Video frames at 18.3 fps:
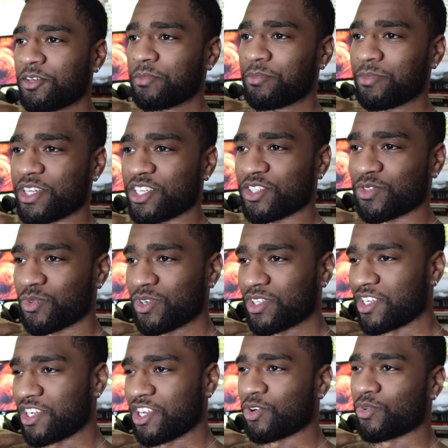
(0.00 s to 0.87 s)
But it's
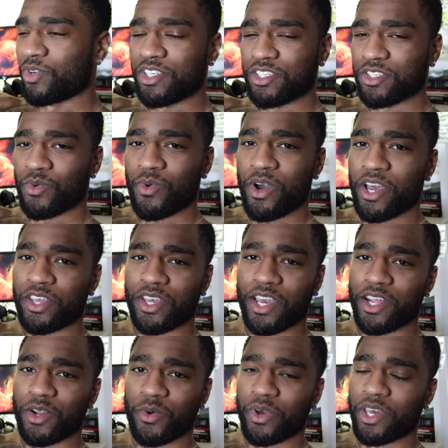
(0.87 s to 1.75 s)
really no reason why you
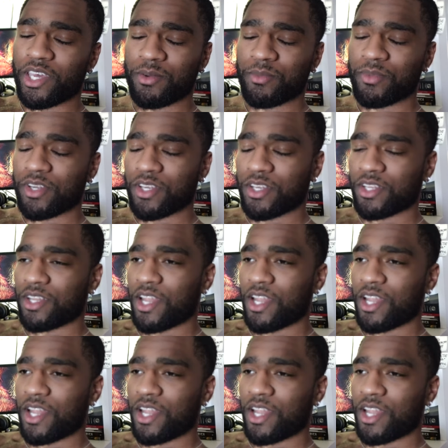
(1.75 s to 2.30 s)
gotta wait, bro.